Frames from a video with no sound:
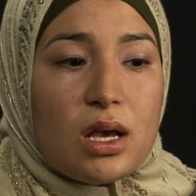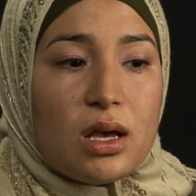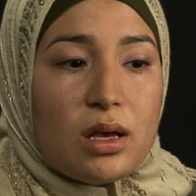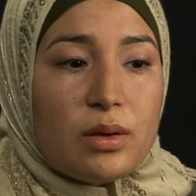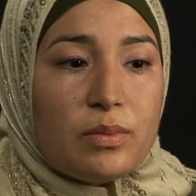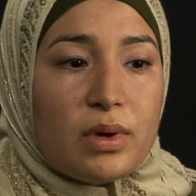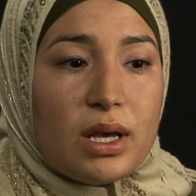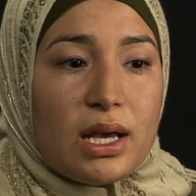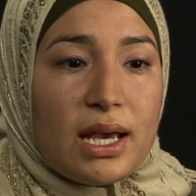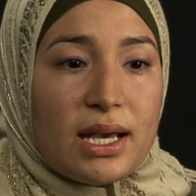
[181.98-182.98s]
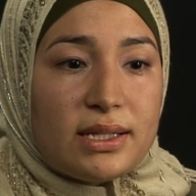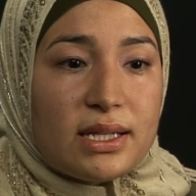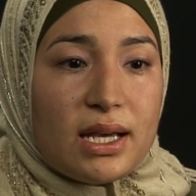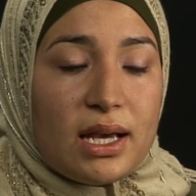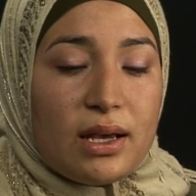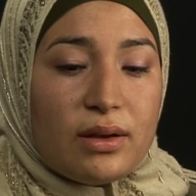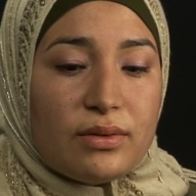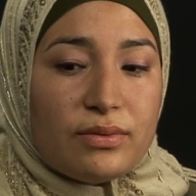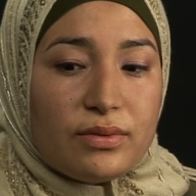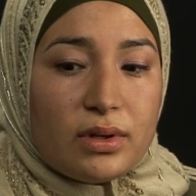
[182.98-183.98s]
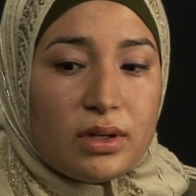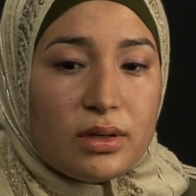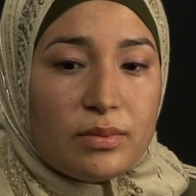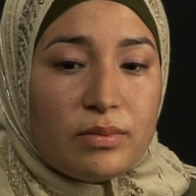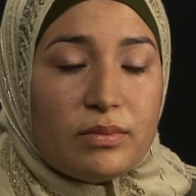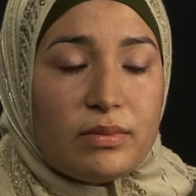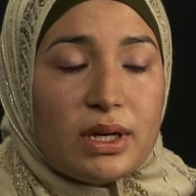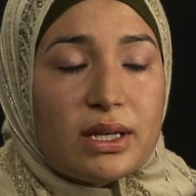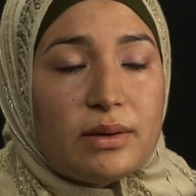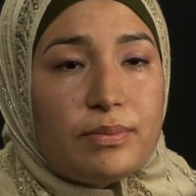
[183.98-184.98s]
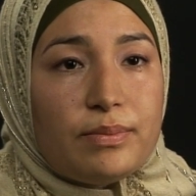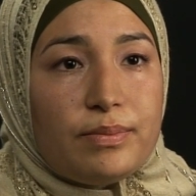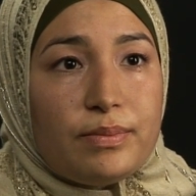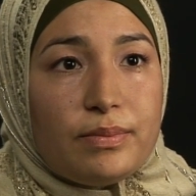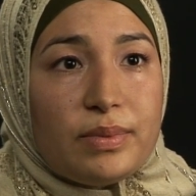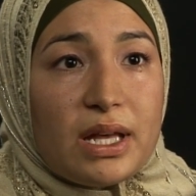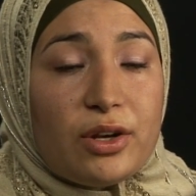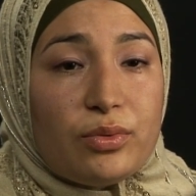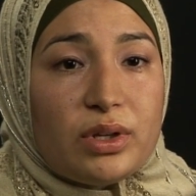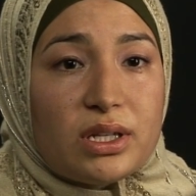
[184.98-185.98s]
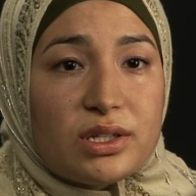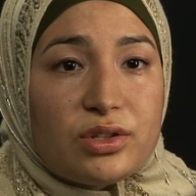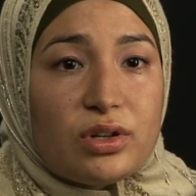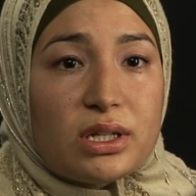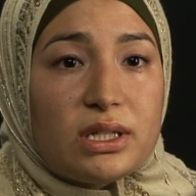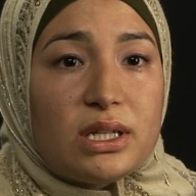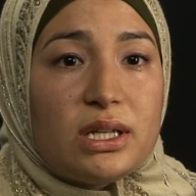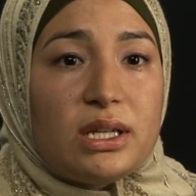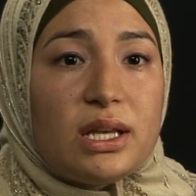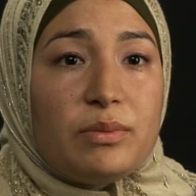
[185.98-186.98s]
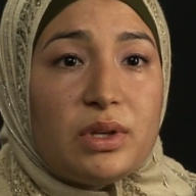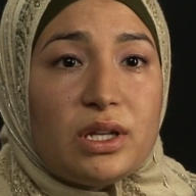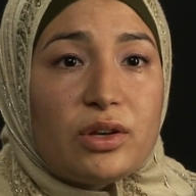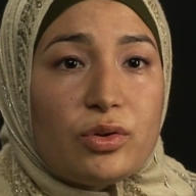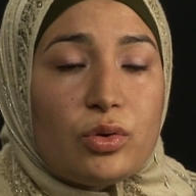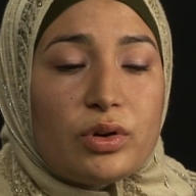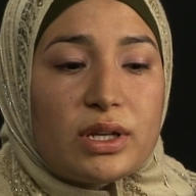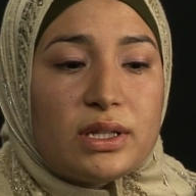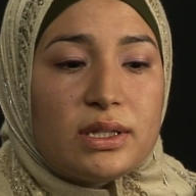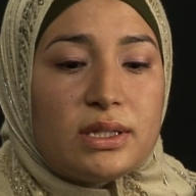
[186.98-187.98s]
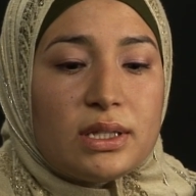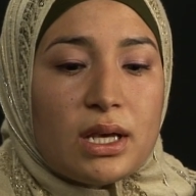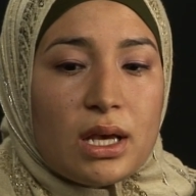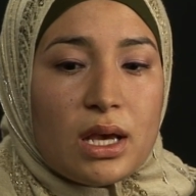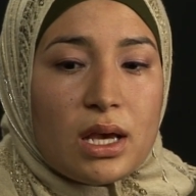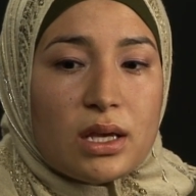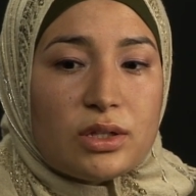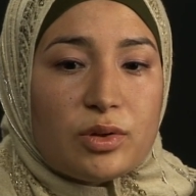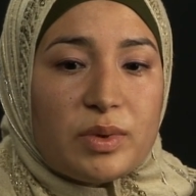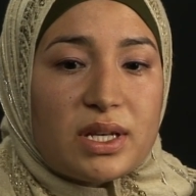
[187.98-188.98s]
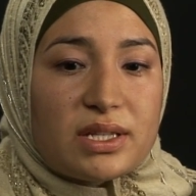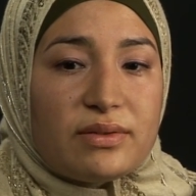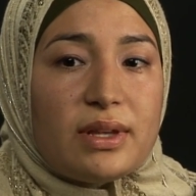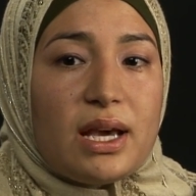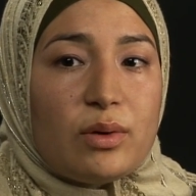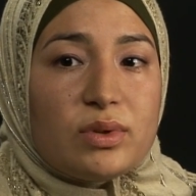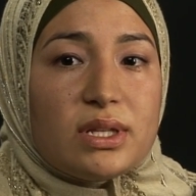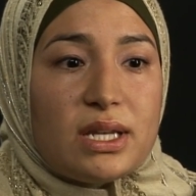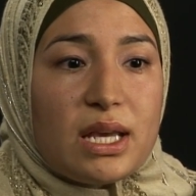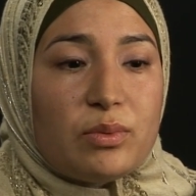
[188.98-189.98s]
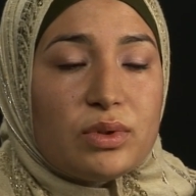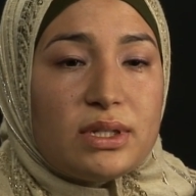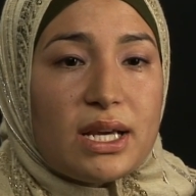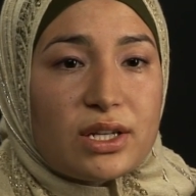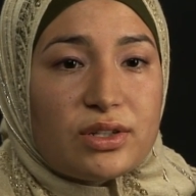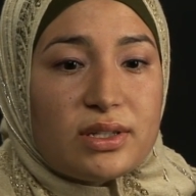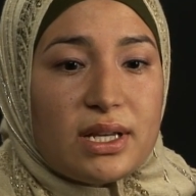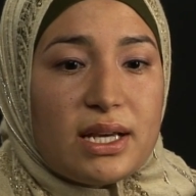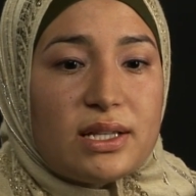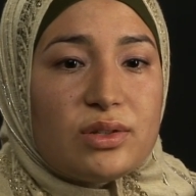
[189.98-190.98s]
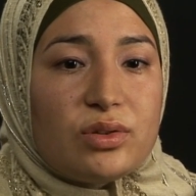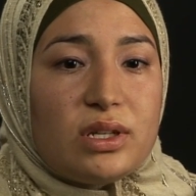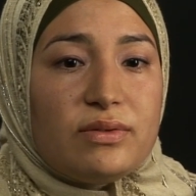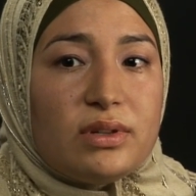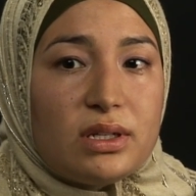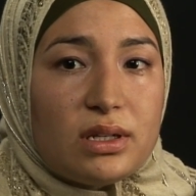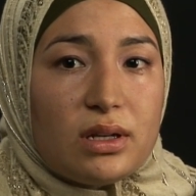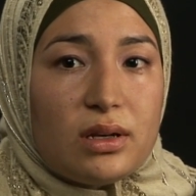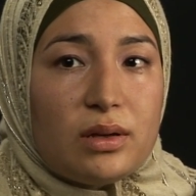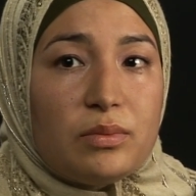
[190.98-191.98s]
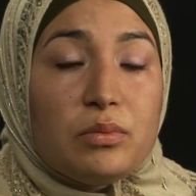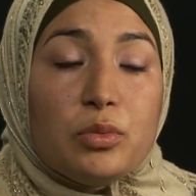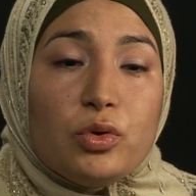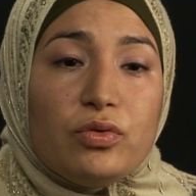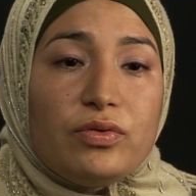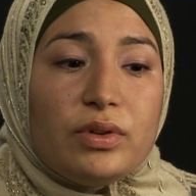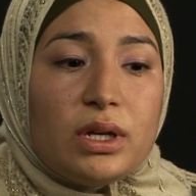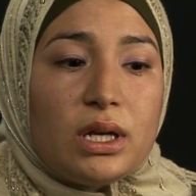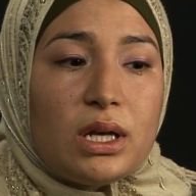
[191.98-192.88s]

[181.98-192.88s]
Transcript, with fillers: I had to have my bladder reconstructed and many other organs. So because of that, I was unable to exercise or even move.